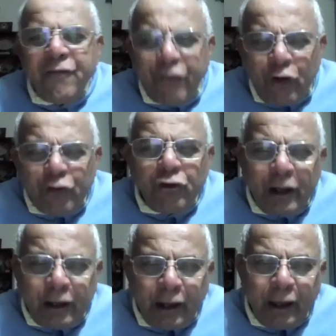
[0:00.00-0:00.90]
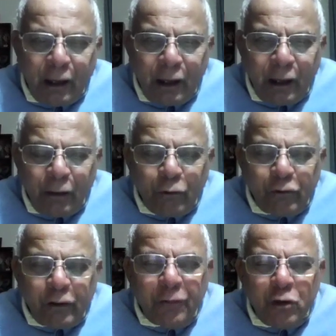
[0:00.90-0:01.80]
Unfortunately,
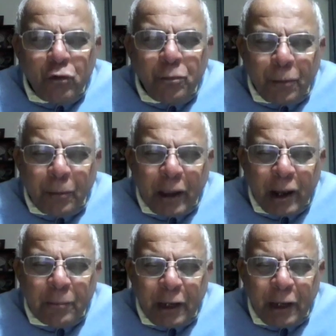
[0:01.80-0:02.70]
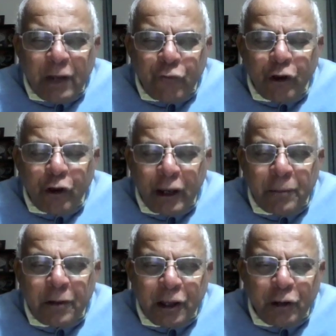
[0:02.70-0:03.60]
you see, when you prepare a meal for
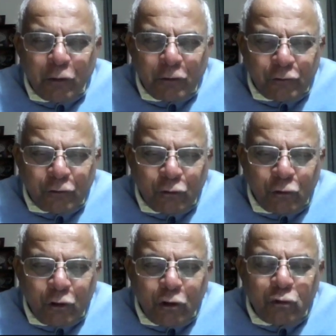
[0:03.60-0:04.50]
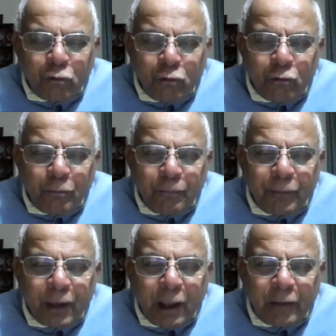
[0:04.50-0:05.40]
anybody also,
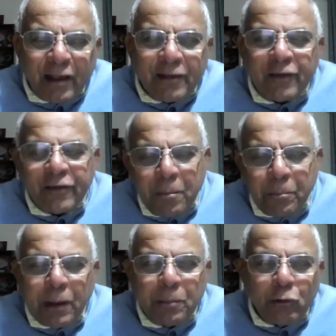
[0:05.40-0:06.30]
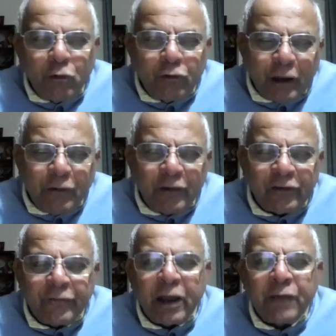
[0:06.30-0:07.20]
there's some people who say we
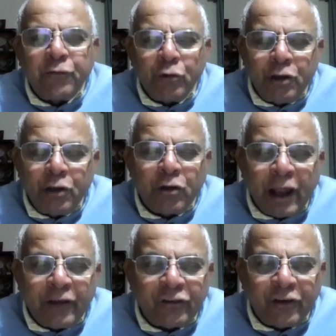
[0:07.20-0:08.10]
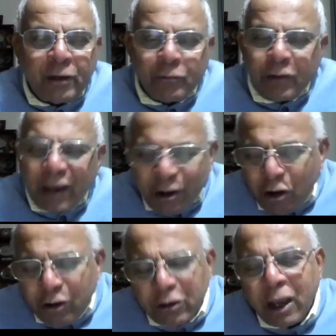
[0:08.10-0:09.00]
survive only on ice cream. We
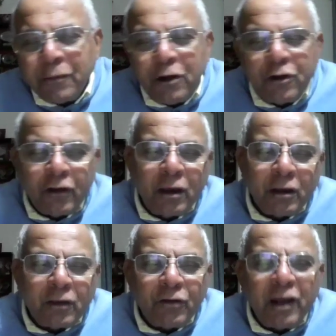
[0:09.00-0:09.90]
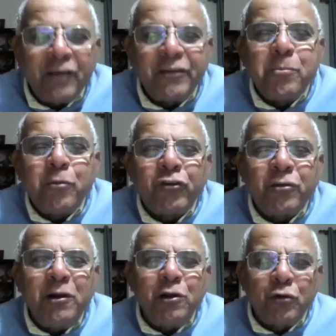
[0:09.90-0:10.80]
cannot. I mean to say, it's
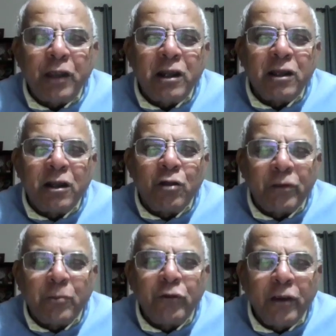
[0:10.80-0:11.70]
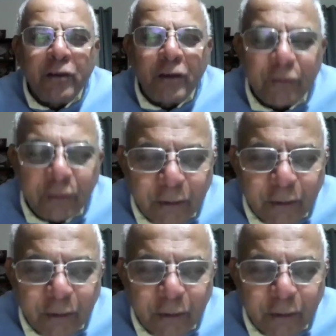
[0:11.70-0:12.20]
impossible to cater. Now, supposing